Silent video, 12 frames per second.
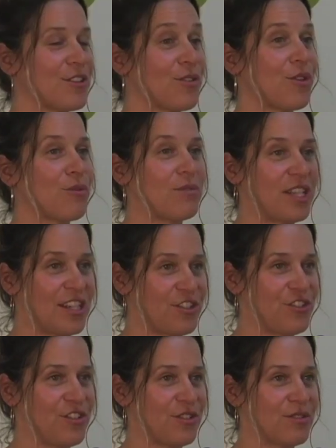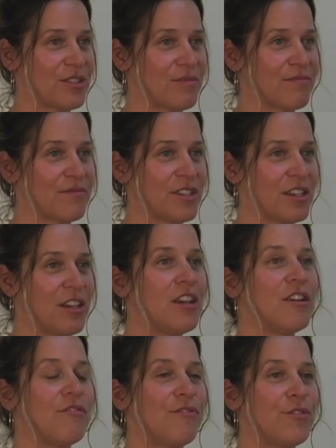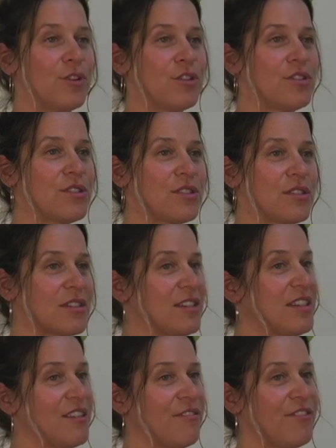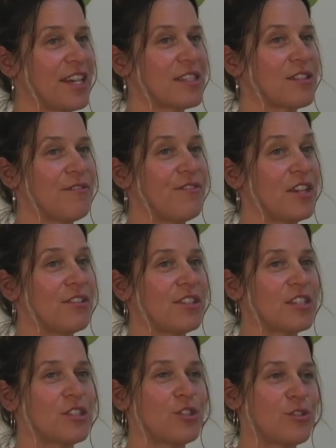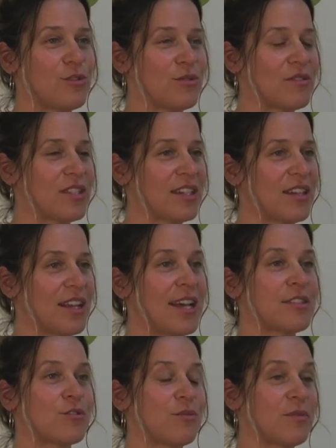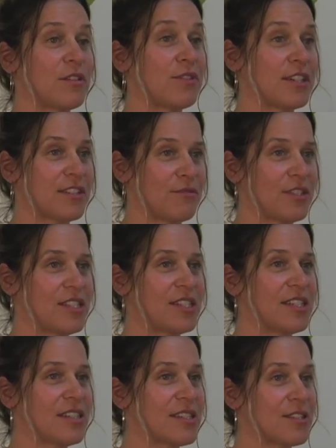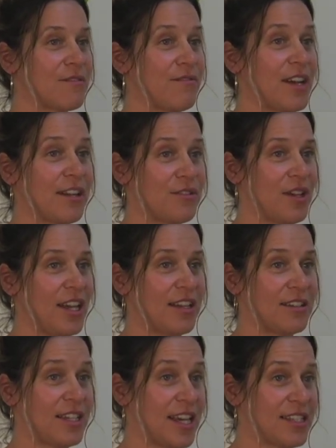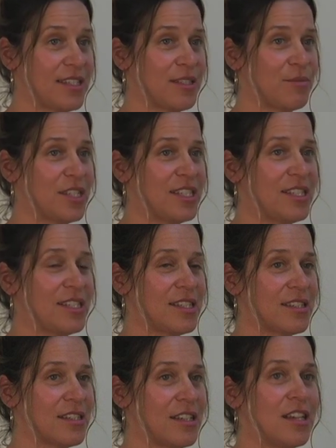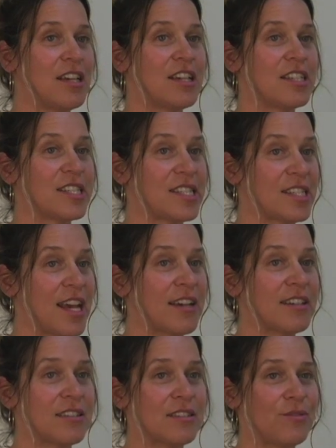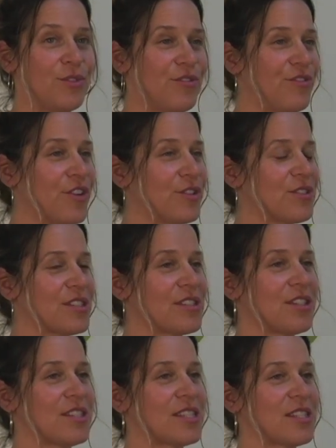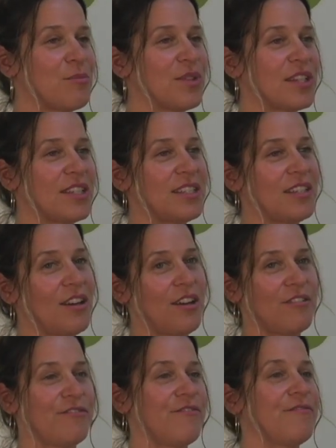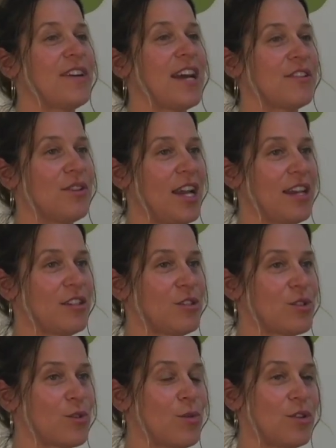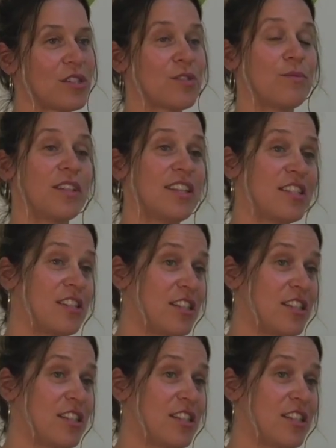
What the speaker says: on three issues. First, the effects of various student and classroom characteristics on value-added estimates. Second, we focused on the stability of value-added scores within